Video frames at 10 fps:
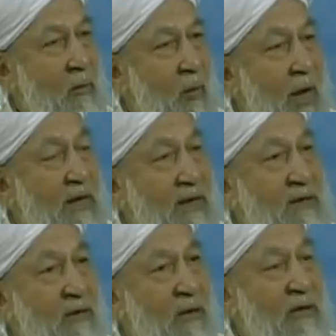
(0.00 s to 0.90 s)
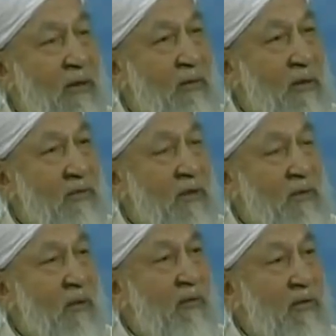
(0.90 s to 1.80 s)
Why does not the
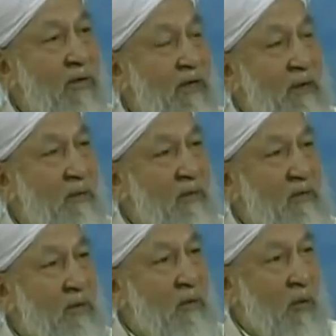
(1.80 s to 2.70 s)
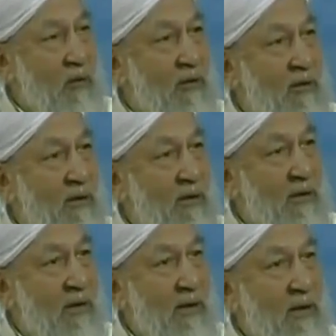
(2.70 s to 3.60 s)
perfect prophet and the perfect book
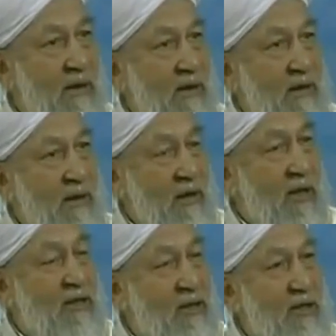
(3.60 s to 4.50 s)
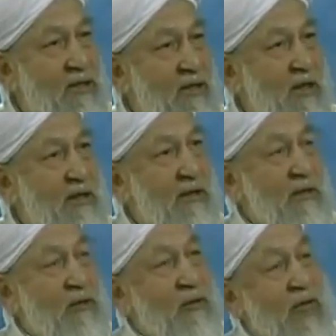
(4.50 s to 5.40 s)
raise their
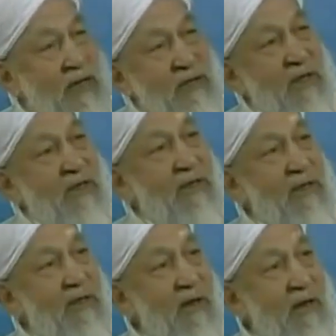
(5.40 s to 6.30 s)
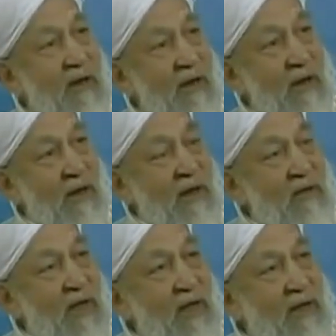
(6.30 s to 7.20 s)
standard to that standard of
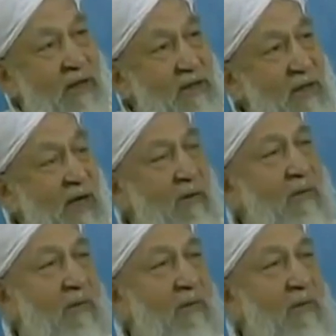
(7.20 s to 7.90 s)
the early Islam?